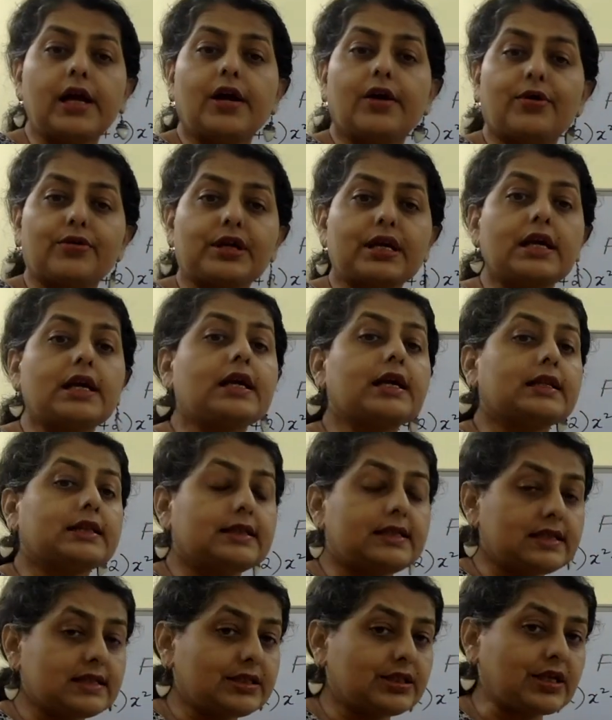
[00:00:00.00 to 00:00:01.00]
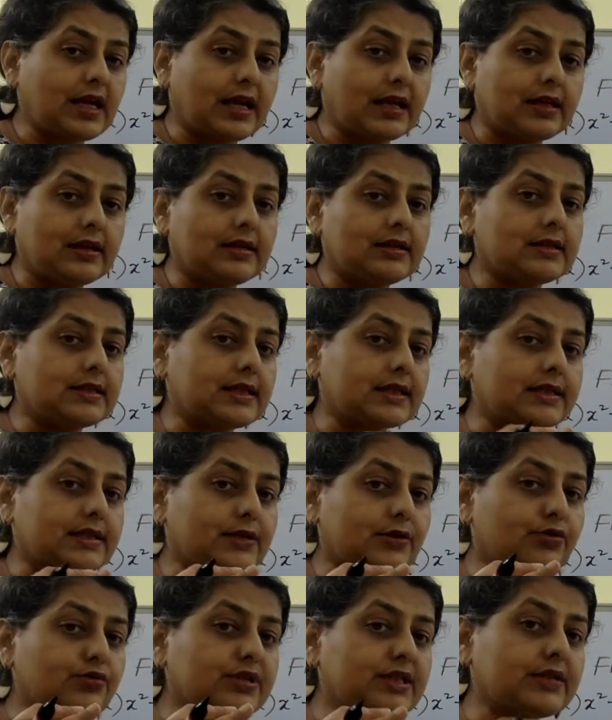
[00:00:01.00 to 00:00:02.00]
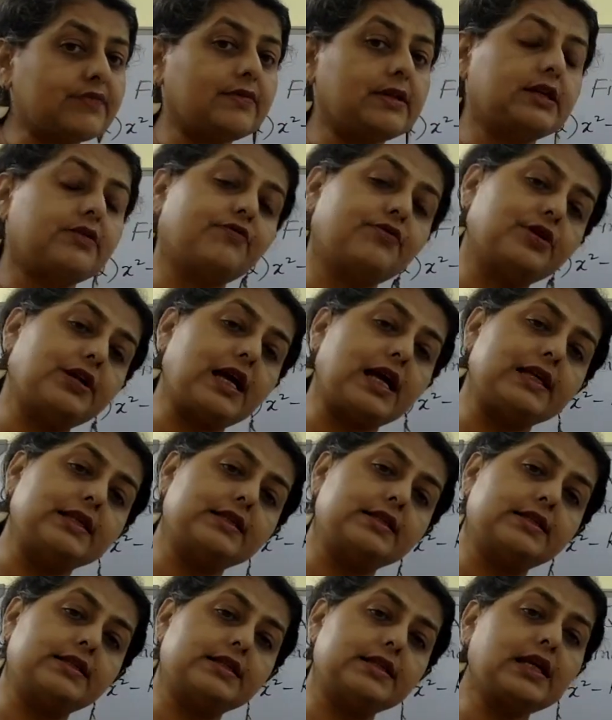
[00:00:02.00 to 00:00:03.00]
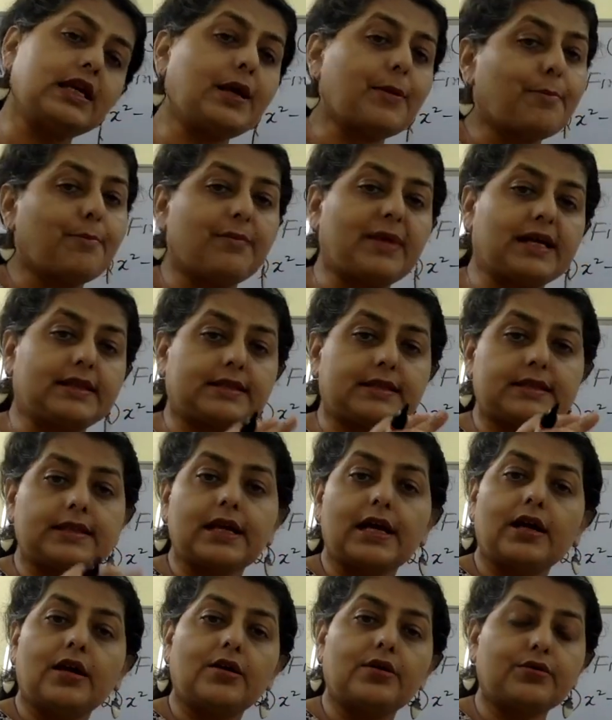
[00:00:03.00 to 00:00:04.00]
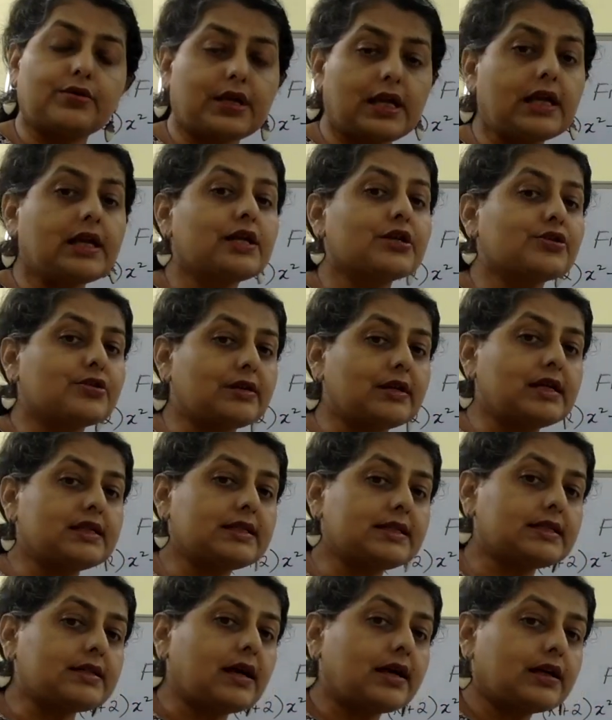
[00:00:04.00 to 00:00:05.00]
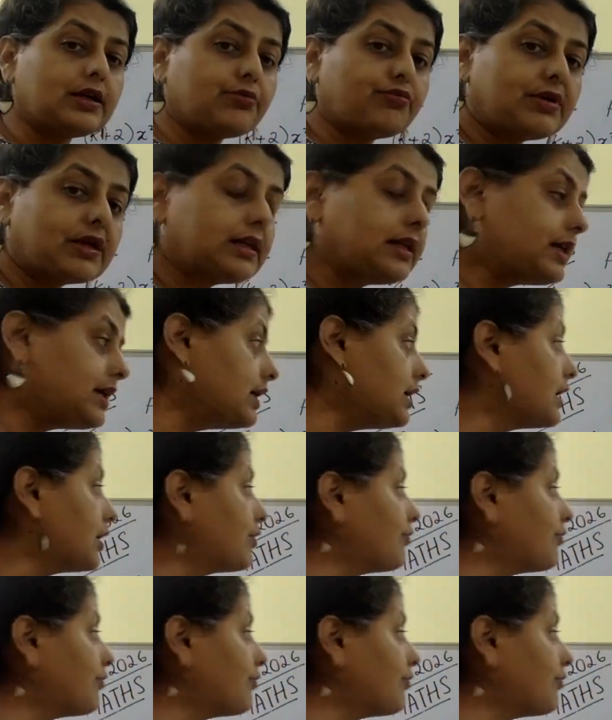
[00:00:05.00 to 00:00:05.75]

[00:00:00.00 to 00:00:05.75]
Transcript: Okay, this channel is exclusively for ICSE maths. Okay, so let's start quickly.